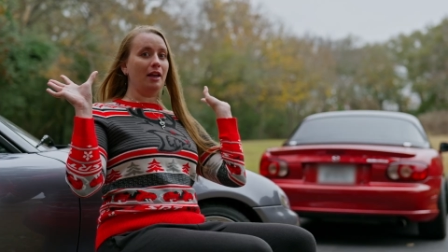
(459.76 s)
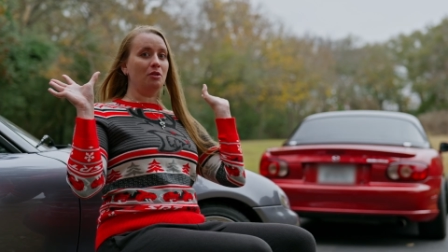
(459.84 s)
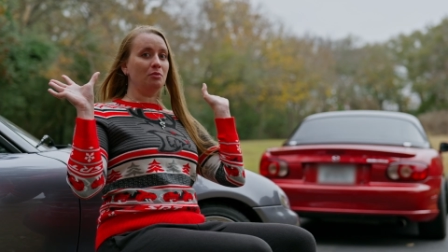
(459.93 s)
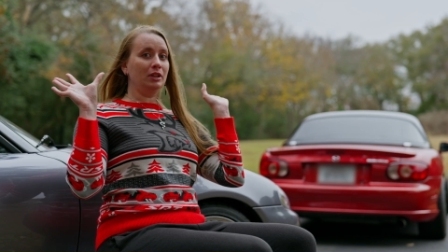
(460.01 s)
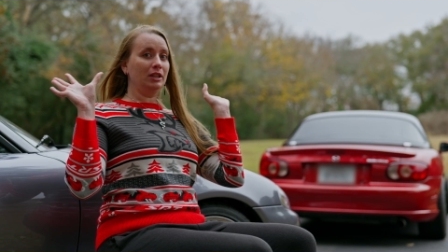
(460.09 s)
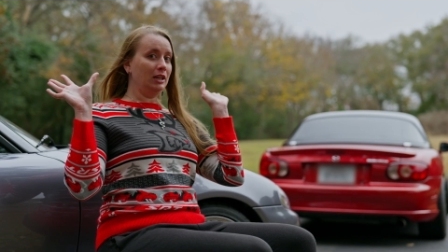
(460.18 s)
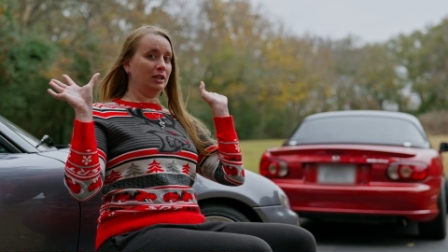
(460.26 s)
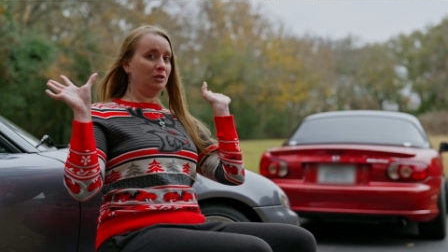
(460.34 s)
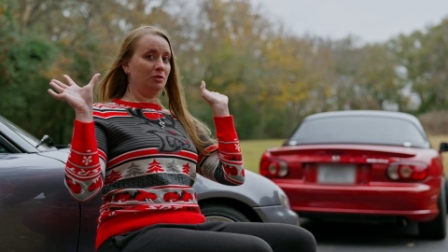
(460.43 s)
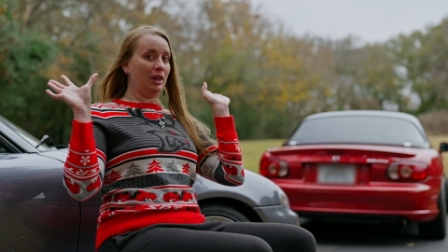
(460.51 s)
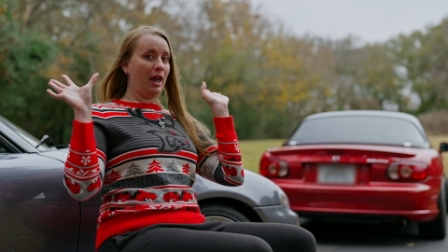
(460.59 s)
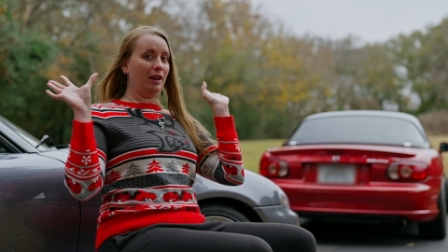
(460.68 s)
I don't really need to
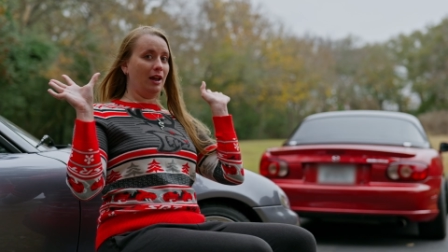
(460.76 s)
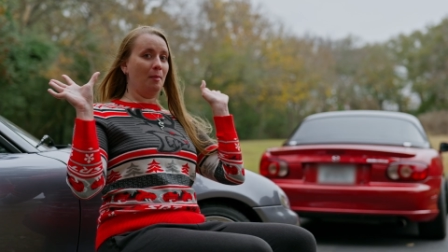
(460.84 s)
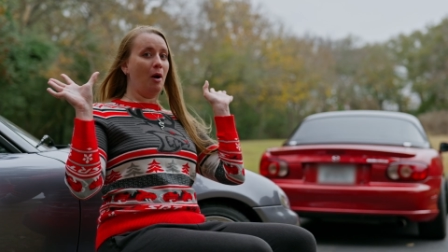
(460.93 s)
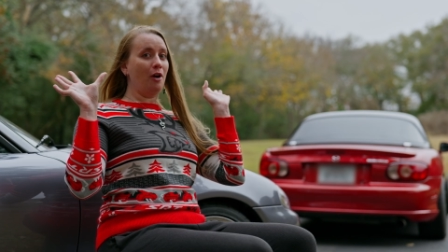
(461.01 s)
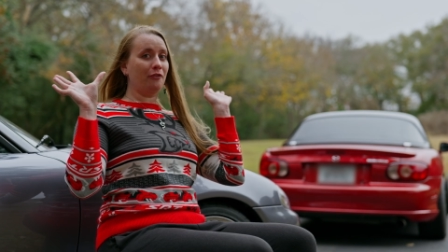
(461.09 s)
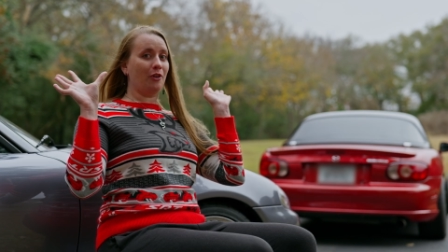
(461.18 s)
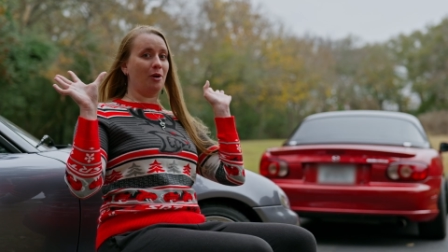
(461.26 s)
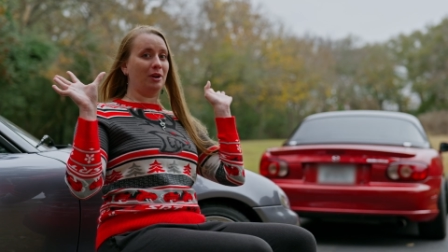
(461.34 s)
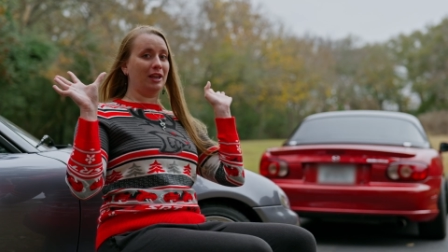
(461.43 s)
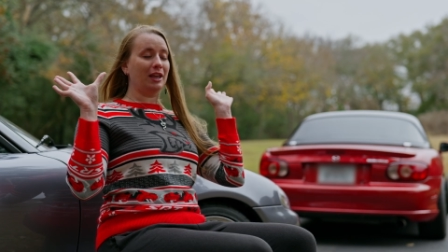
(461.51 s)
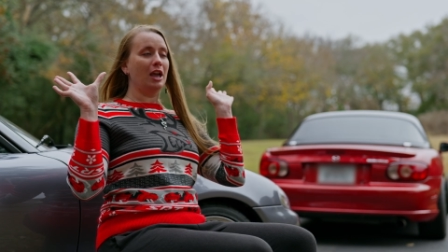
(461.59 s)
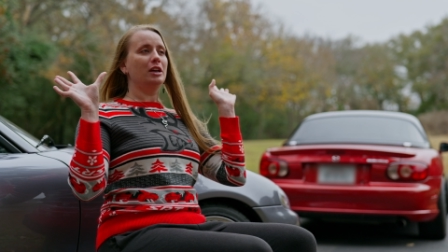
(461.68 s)
do that. I'm off
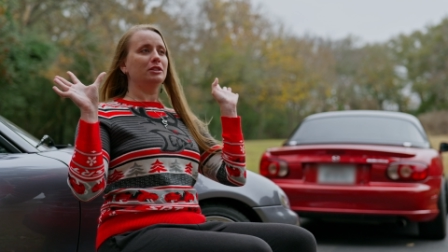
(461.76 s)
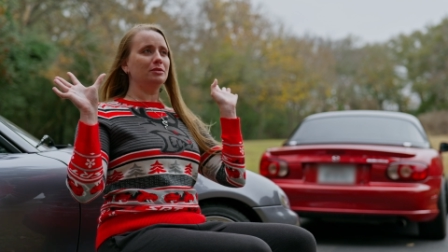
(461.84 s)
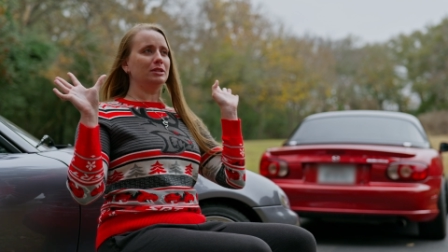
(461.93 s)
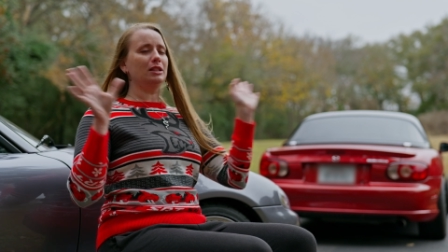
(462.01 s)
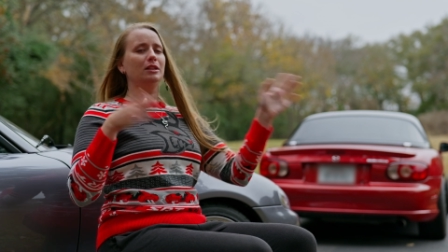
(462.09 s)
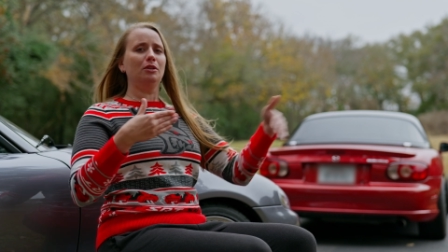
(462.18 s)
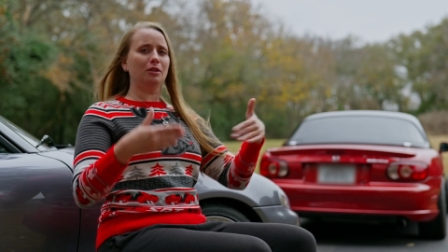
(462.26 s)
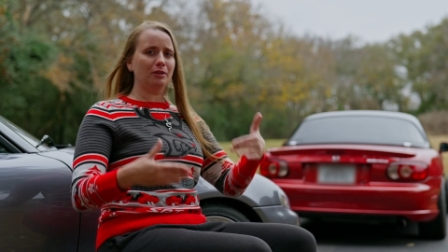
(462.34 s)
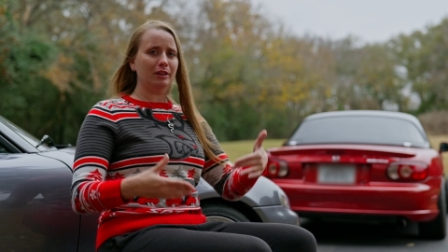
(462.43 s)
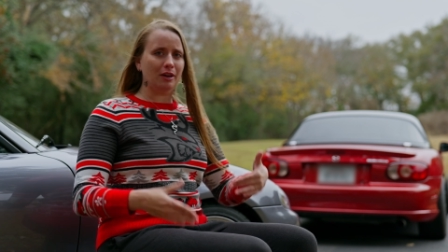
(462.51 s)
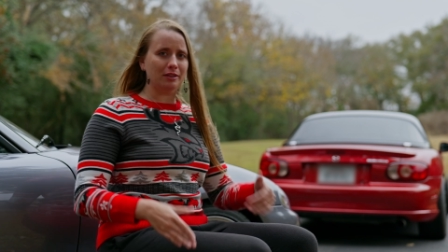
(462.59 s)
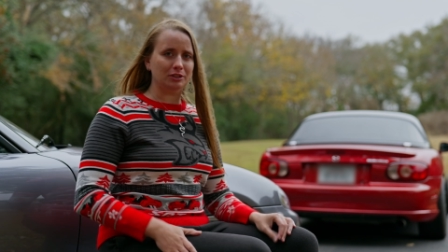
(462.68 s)
roading. So it was a little
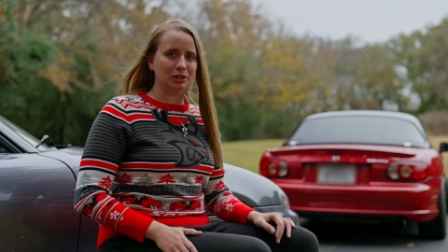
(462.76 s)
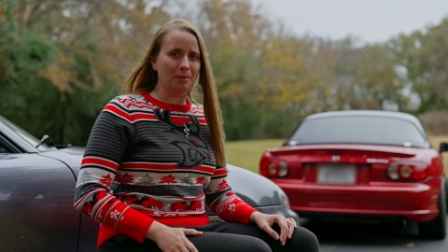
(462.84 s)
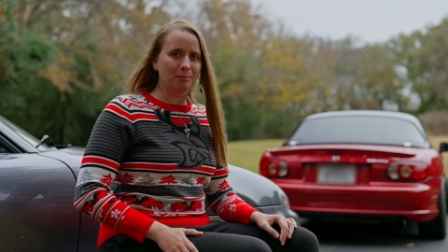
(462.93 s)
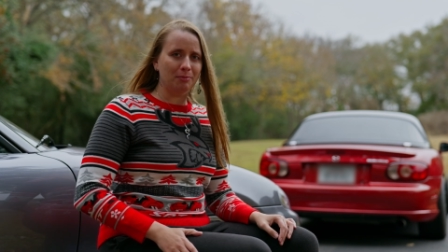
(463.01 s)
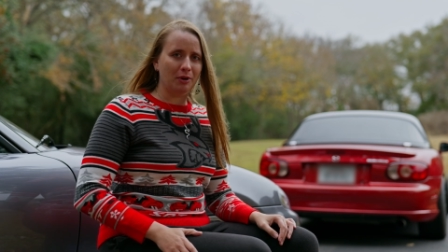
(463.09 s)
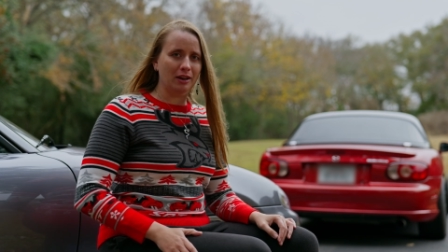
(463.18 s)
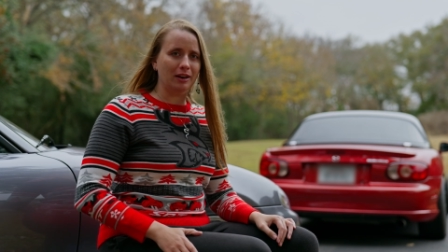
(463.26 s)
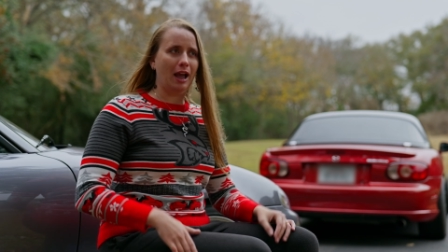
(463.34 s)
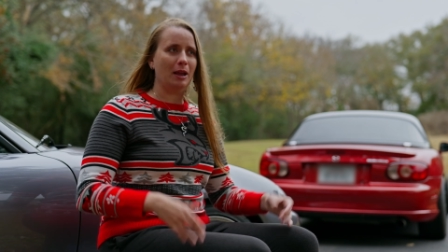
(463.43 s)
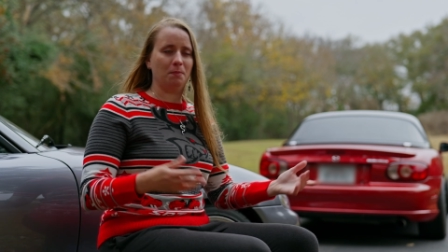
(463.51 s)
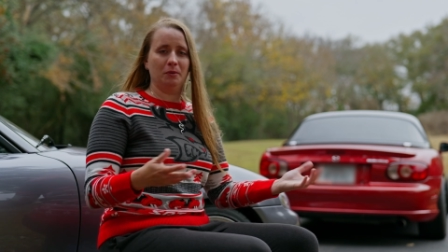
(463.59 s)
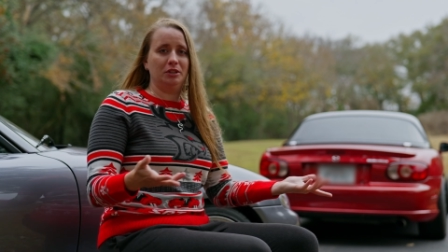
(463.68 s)
early on the jump, but
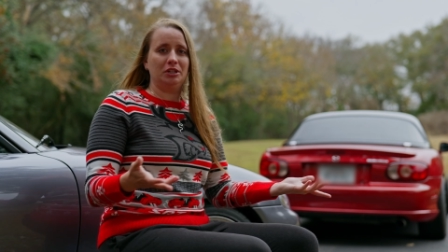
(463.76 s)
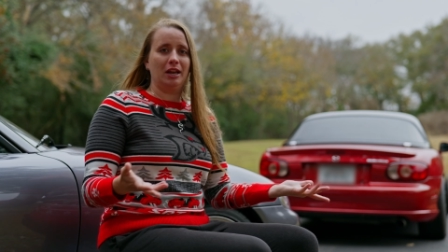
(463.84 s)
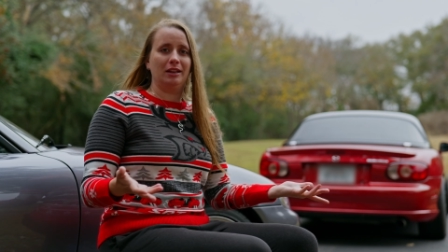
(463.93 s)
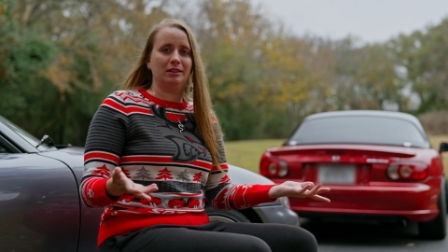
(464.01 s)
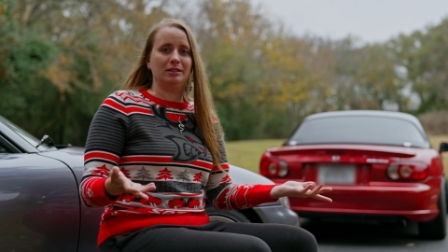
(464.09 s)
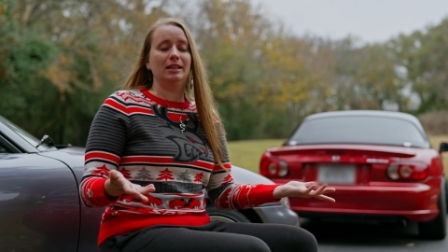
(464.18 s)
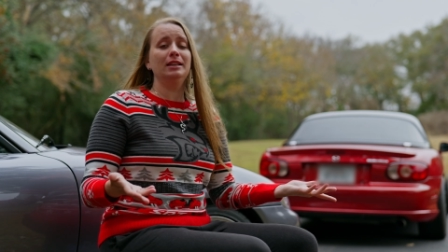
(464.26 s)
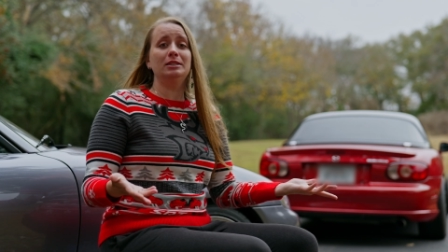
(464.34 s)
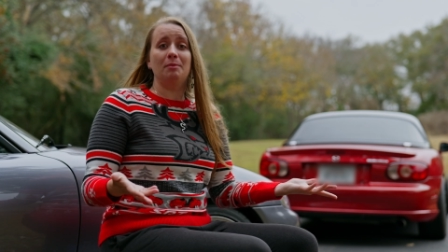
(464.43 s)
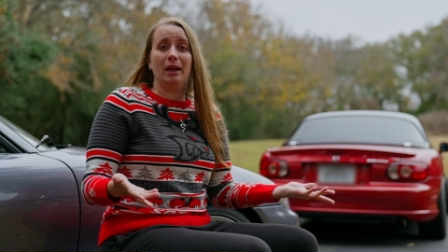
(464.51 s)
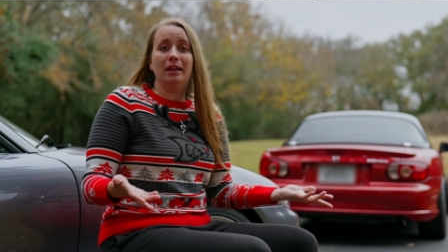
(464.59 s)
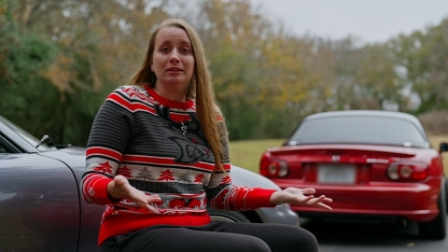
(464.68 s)
I appreciated the
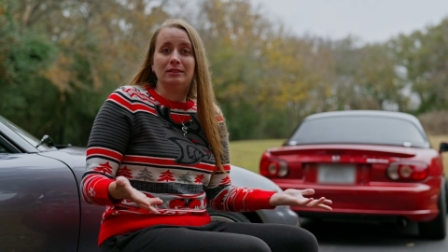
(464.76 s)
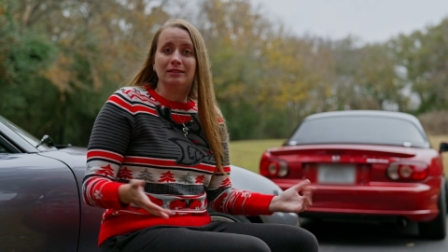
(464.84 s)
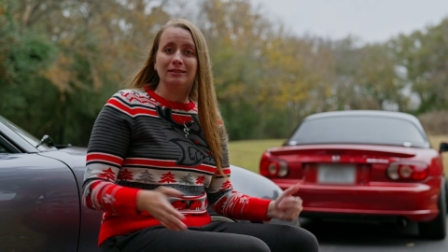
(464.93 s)
sentiment.